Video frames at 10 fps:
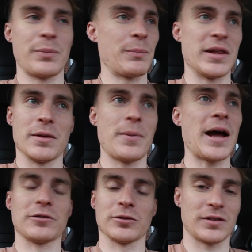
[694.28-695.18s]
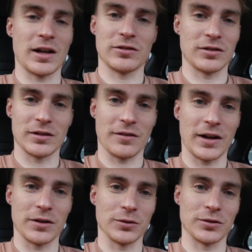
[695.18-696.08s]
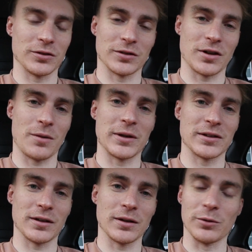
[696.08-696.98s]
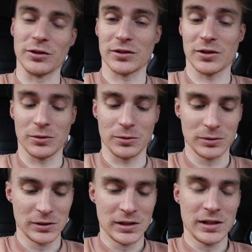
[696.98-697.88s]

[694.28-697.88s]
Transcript: In the petrol stations, I've had all sorts of comments on it, which is cool.